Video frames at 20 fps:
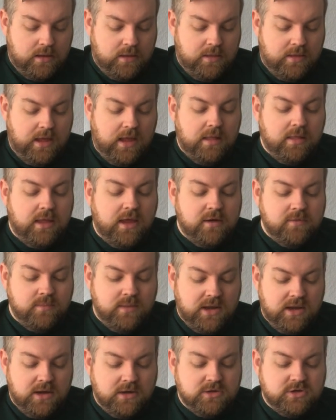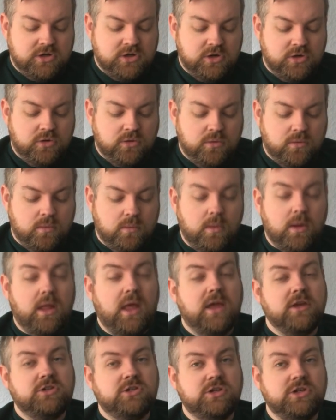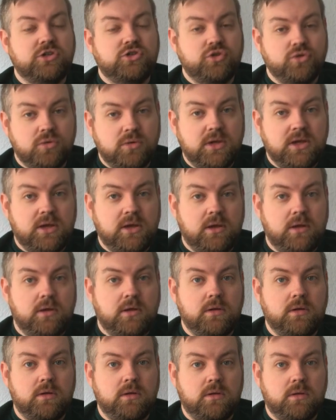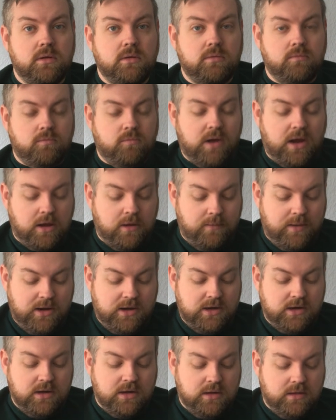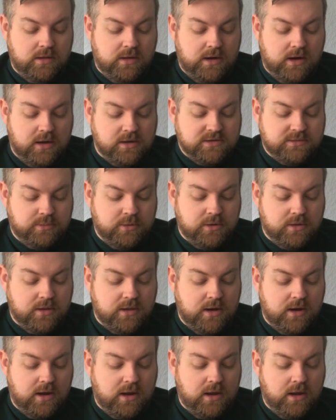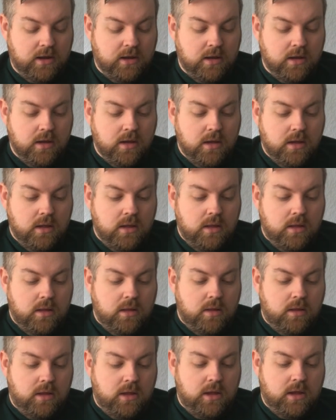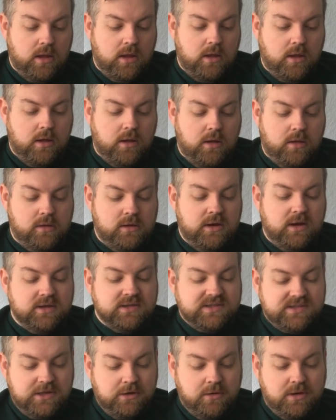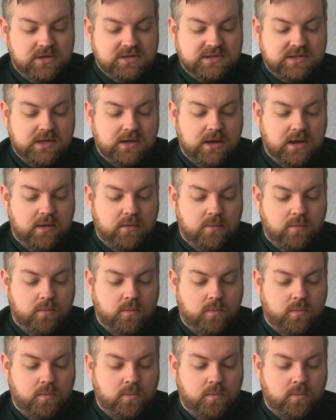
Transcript: that led me to, well, actually Julie recommended the next book that the next series that I